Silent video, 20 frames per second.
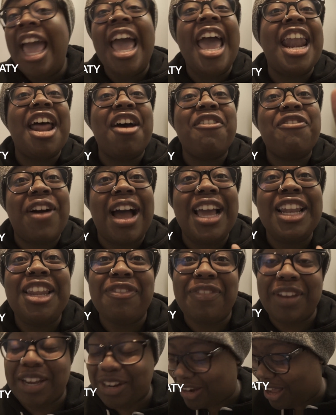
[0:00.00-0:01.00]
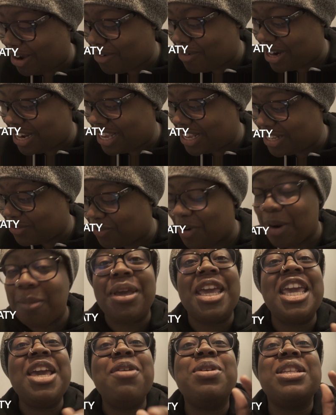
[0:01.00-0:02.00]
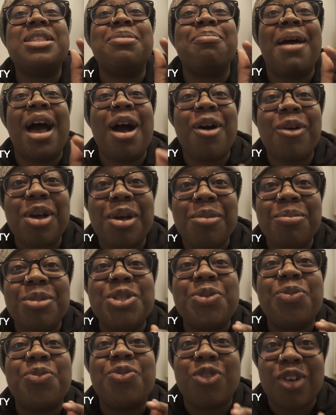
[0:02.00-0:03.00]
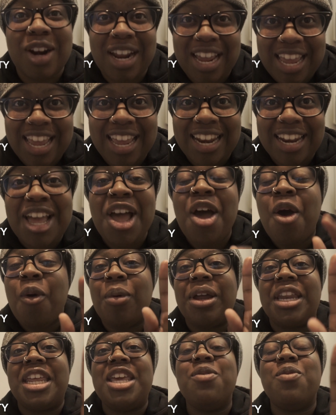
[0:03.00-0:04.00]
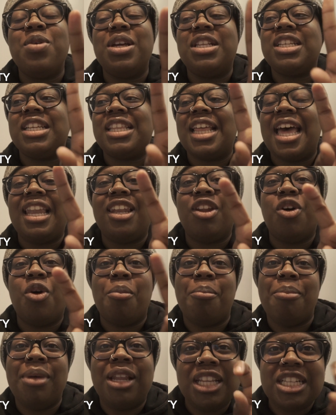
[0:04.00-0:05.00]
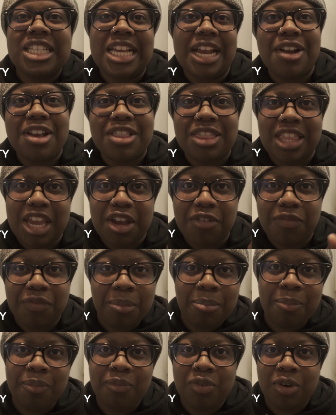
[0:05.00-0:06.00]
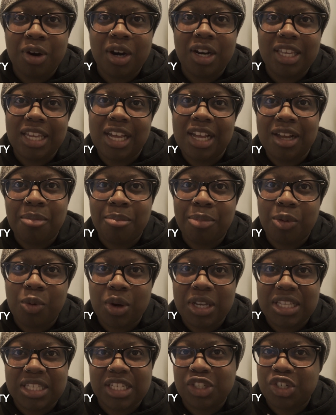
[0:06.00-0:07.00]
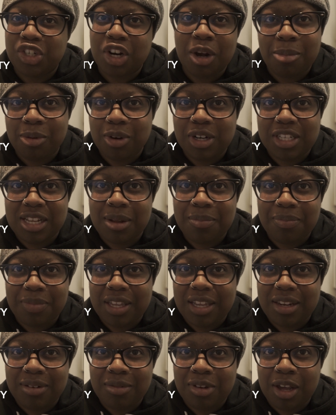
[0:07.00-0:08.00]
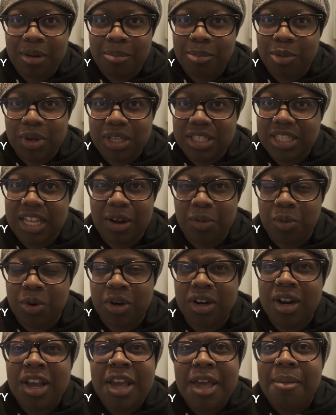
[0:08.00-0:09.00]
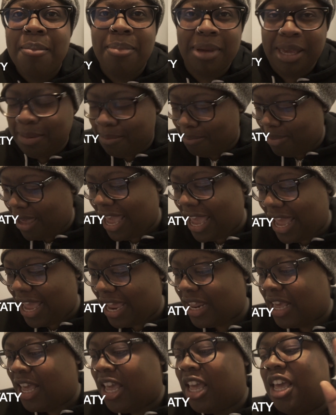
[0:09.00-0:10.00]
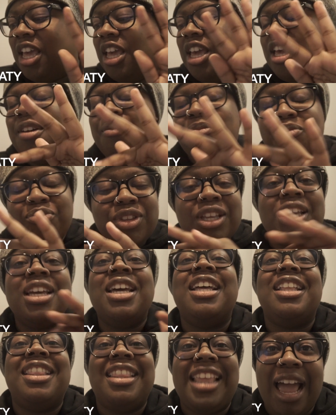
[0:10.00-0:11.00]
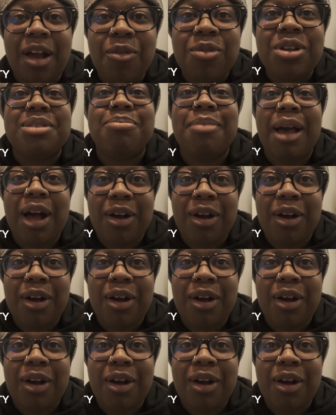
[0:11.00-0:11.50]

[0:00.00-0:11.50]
And I finally figured out where he's from. He was Malcolm's friend when he went to that little military thing for young boys in trouble or something, young boys that were being bad. That was